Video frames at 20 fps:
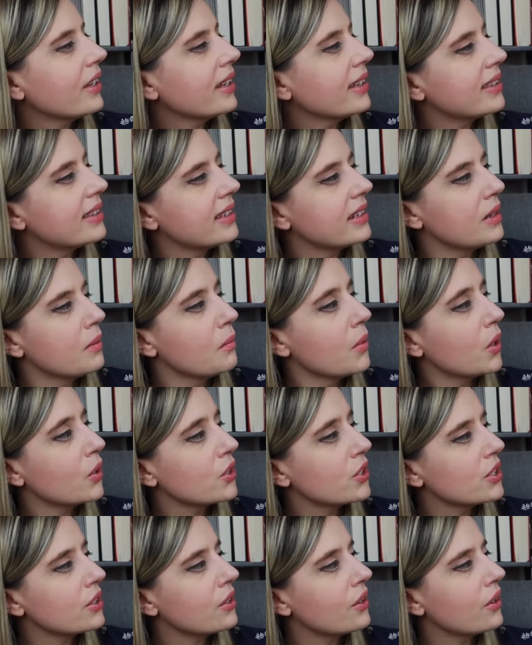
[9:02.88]
is an
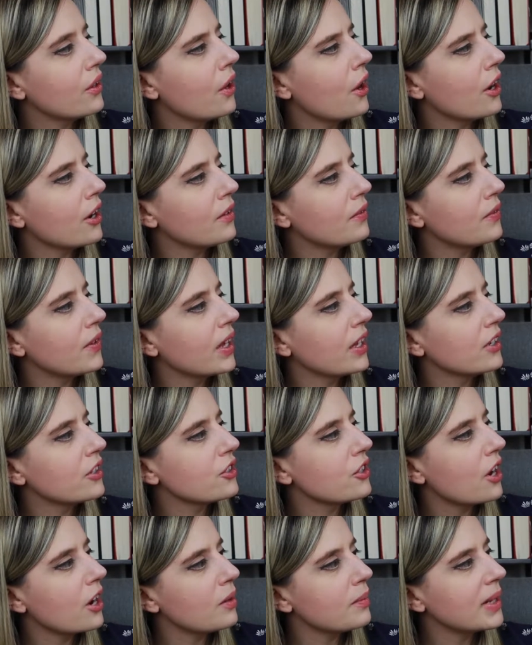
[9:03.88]
emotional, heartfelt,
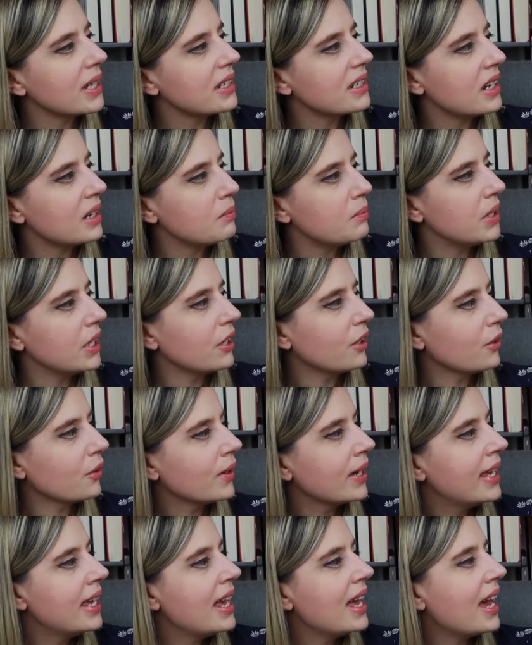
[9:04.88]
charming debut,
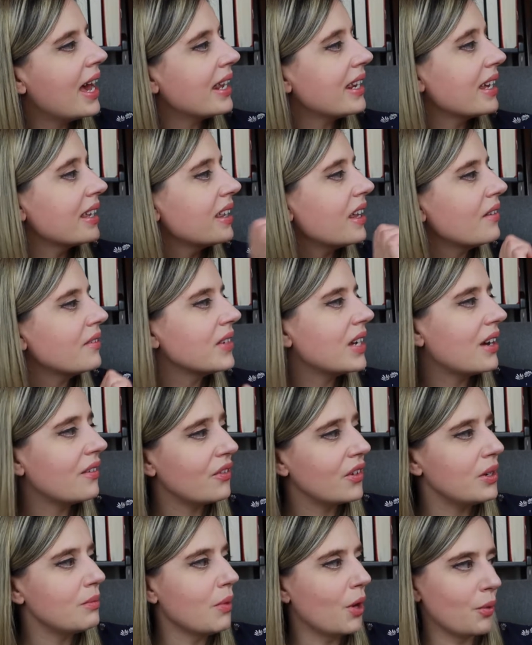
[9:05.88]
and I loved
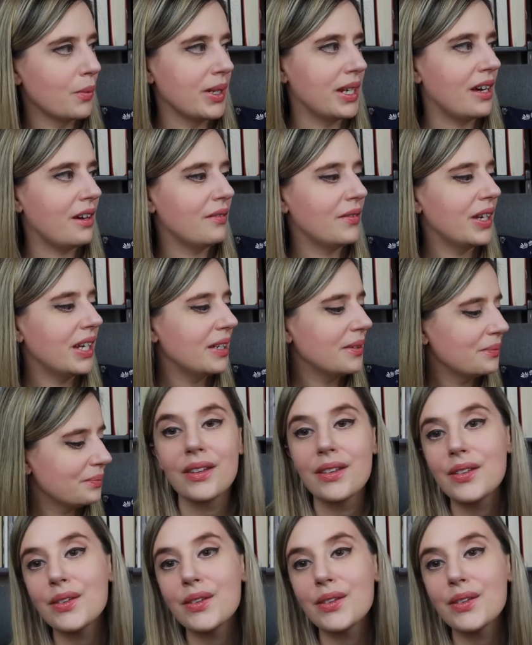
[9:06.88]
every moment of it.